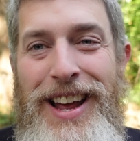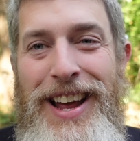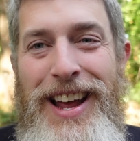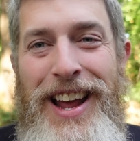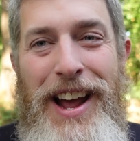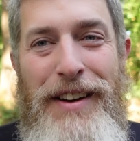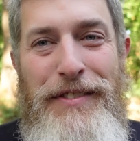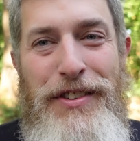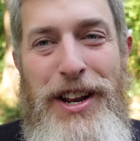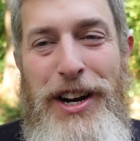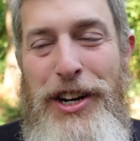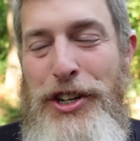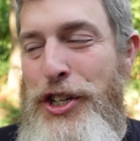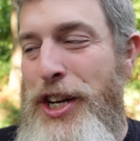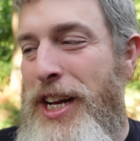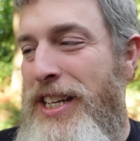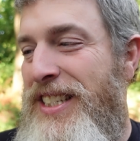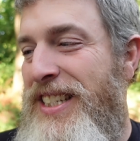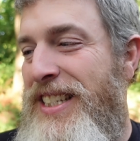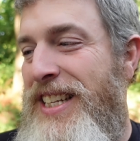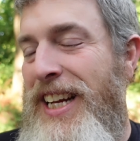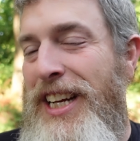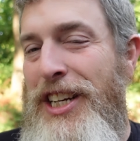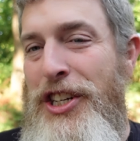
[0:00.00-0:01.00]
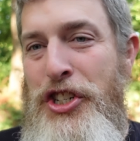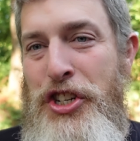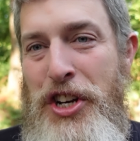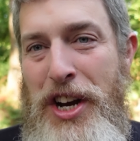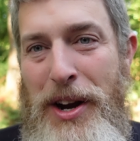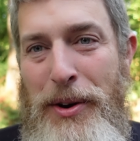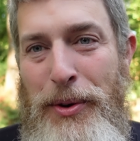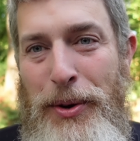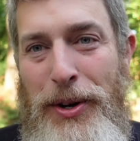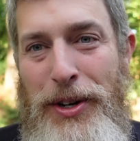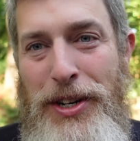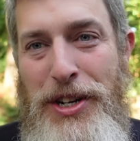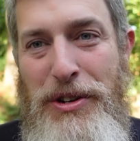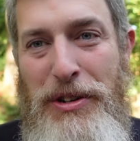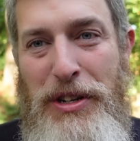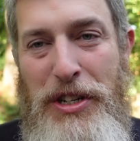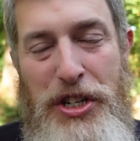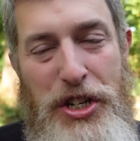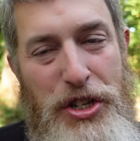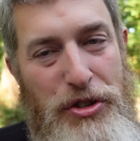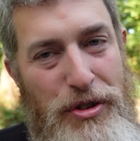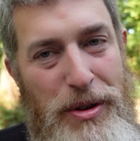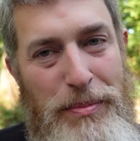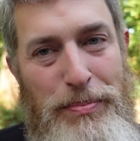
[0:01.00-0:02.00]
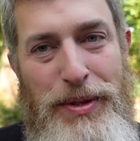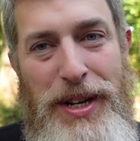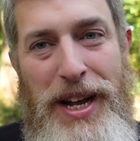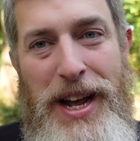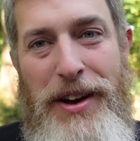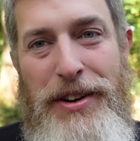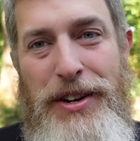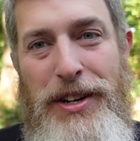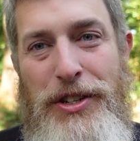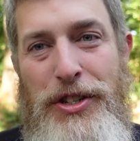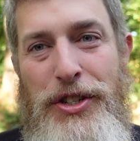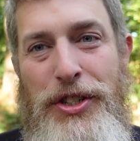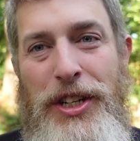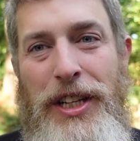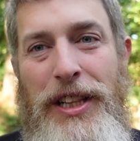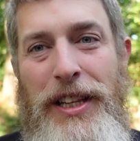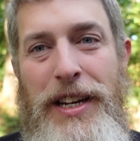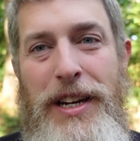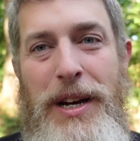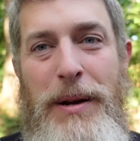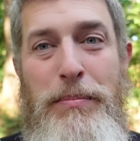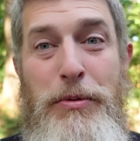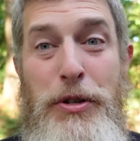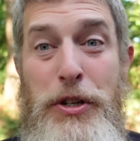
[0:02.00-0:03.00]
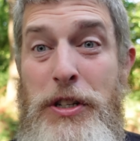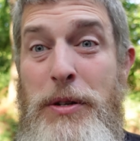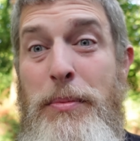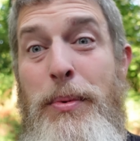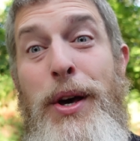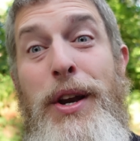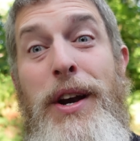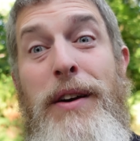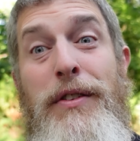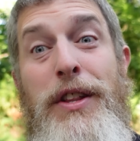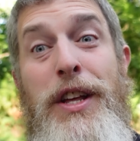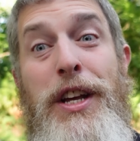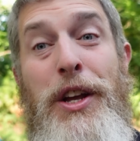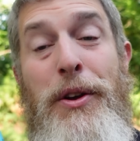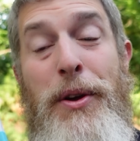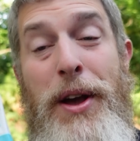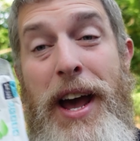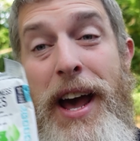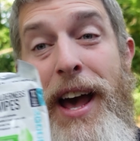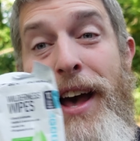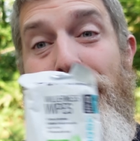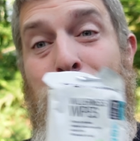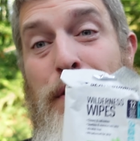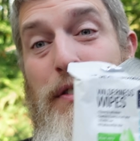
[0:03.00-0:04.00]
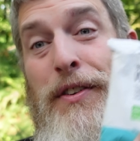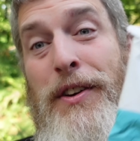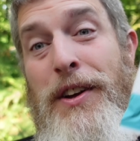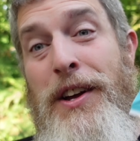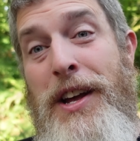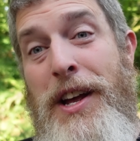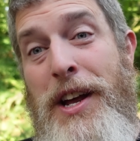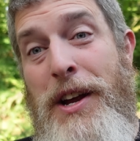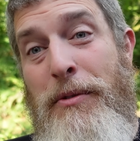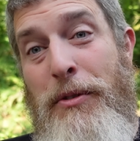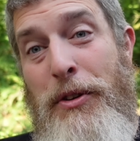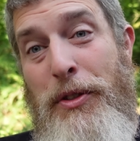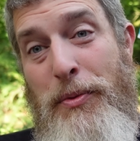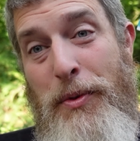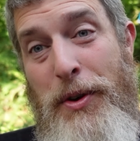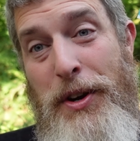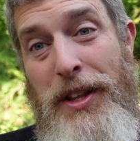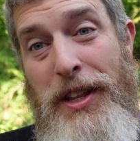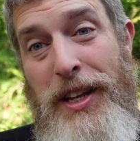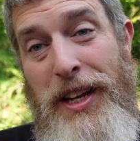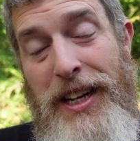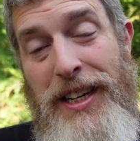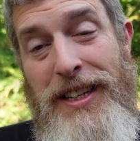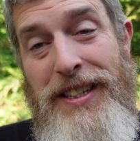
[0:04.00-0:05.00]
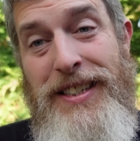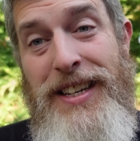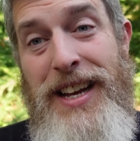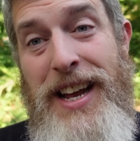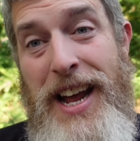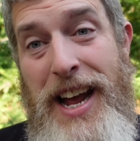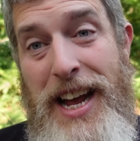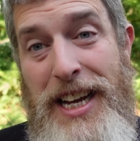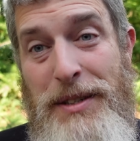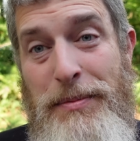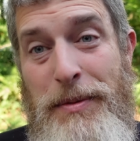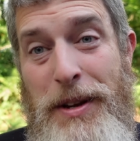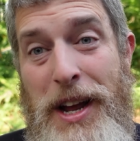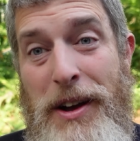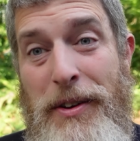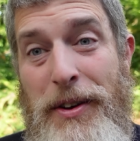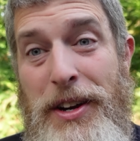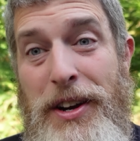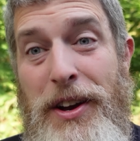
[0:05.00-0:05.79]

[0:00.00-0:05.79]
haven't had a chance to take a shower, you can strip down and just clean up just about everything you have with one of these. Ask me how I